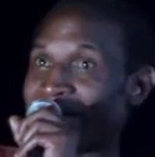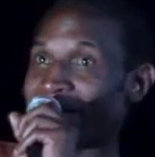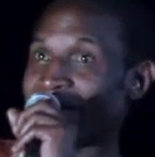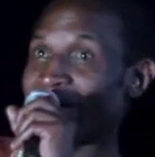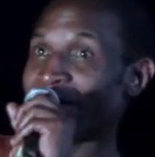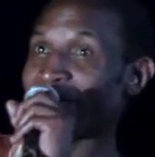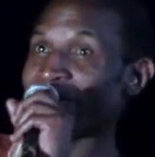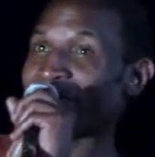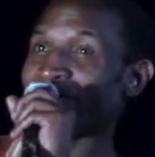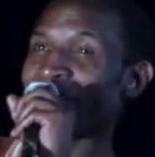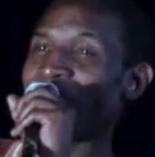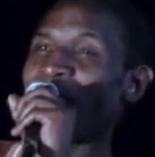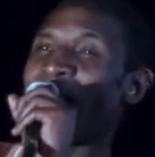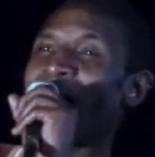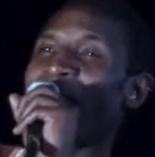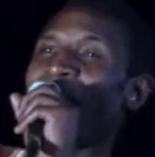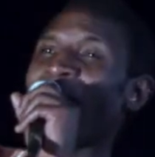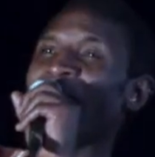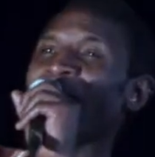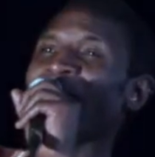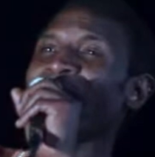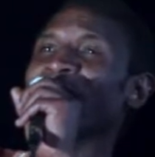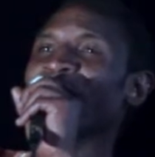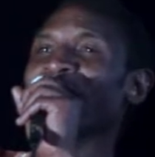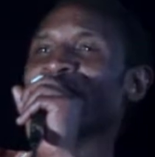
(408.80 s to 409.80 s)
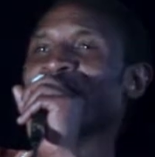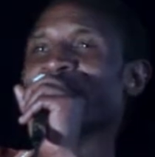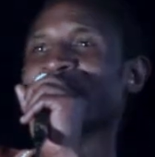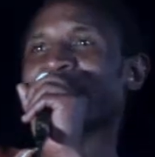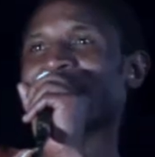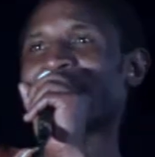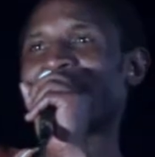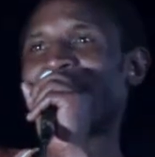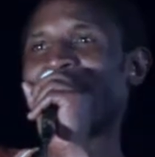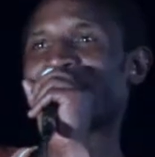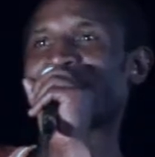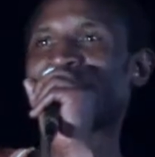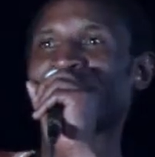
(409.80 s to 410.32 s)
at the far end of the
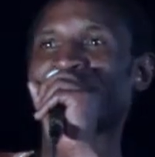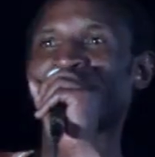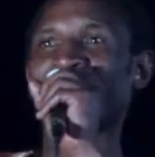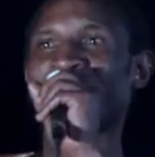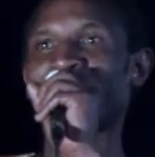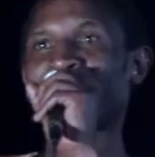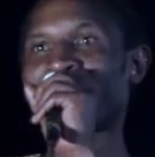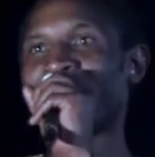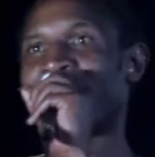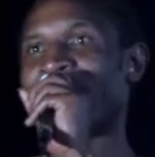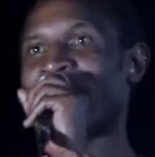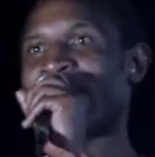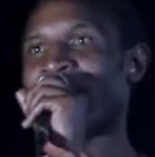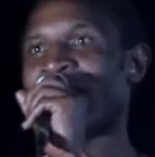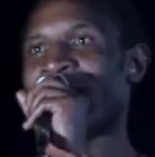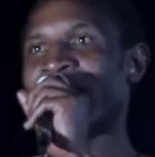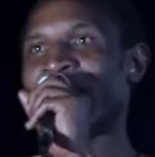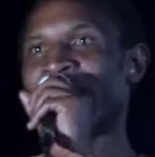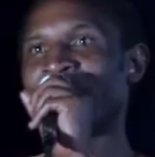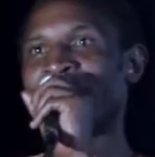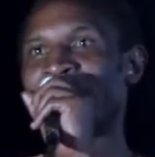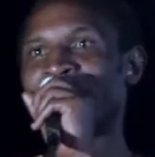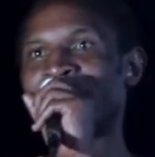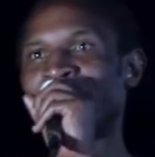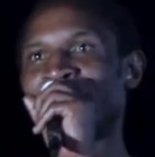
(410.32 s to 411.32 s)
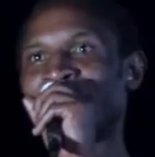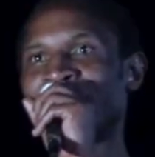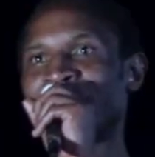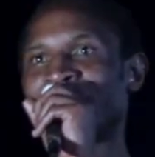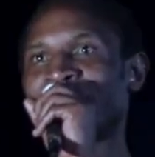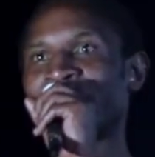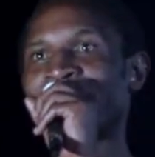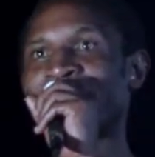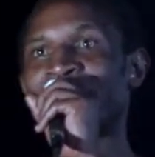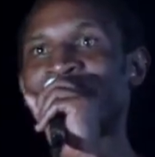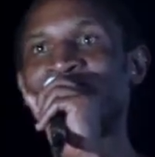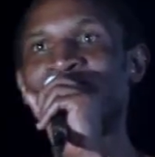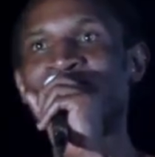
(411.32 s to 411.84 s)
classroom
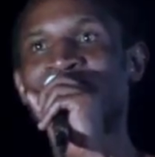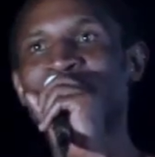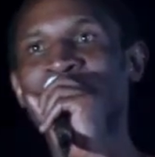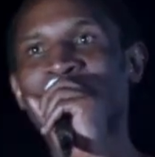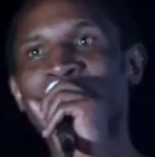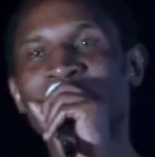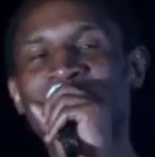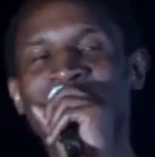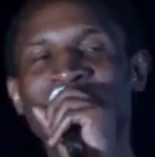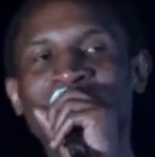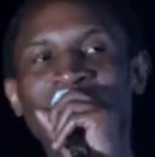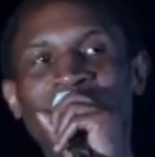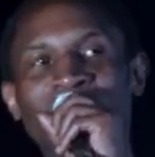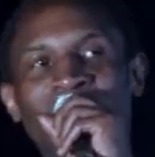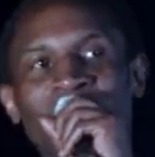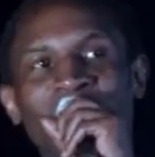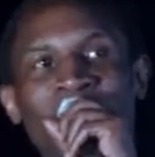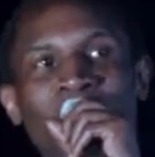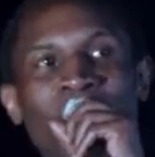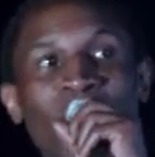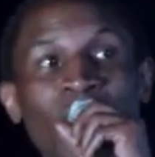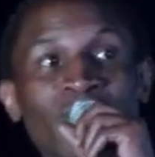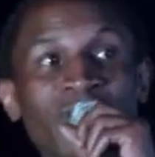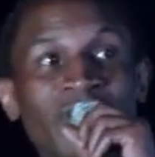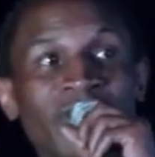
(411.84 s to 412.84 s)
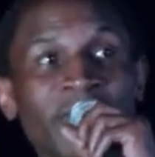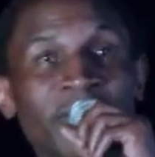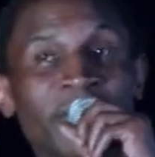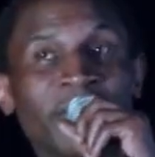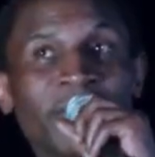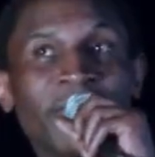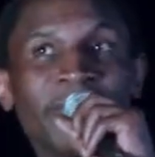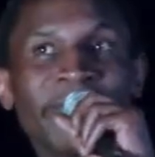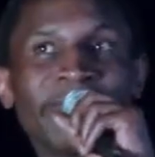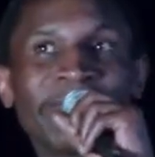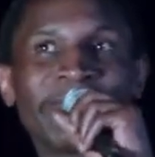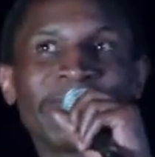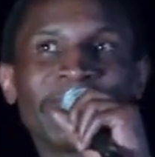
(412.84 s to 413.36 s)
so the teacher might not spot him.
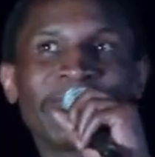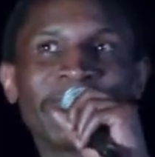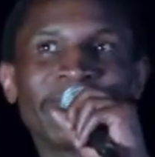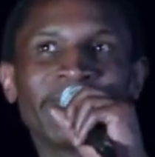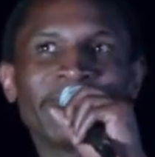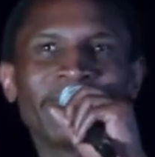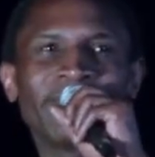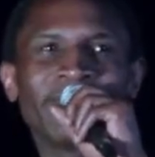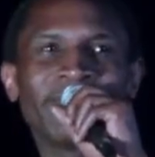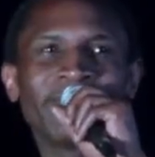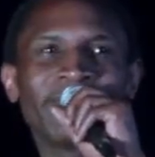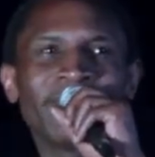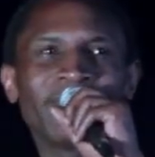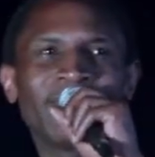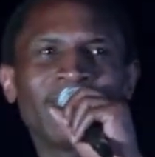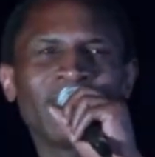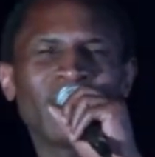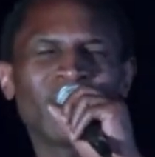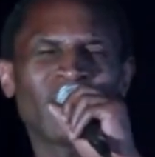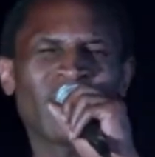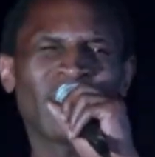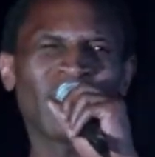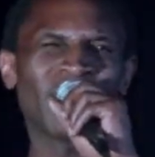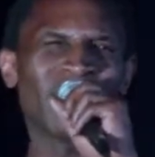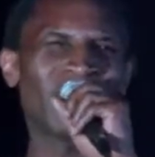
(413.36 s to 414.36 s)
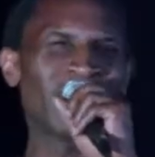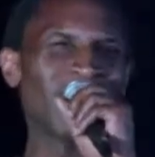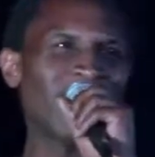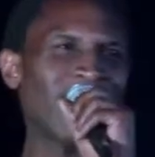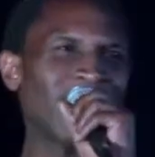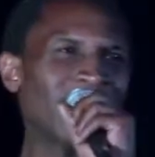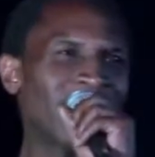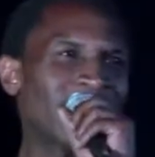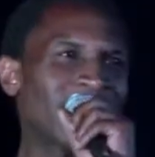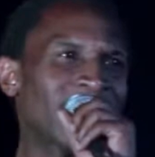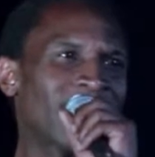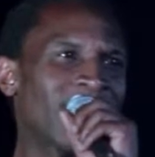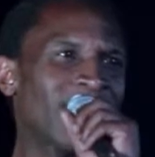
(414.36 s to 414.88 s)
You know these
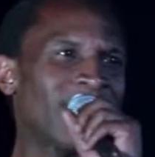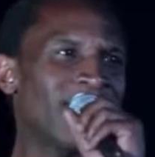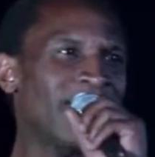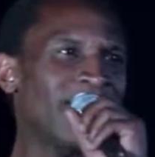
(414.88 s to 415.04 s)
things.